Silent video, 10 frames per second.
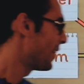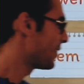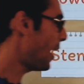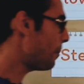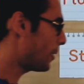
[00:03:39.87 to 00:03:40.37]

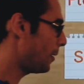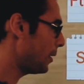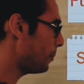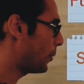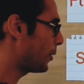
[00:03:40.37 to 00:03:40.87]
The
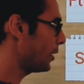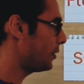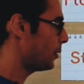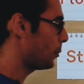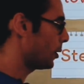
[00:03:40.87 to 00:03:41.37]
upcoming
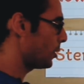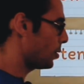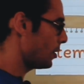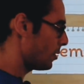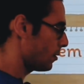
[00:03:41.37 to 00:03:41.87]
part, which
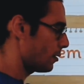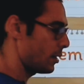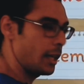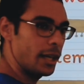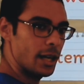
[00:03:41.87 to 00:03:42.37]
is
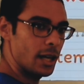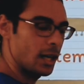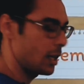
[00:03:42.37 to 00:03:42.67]
here.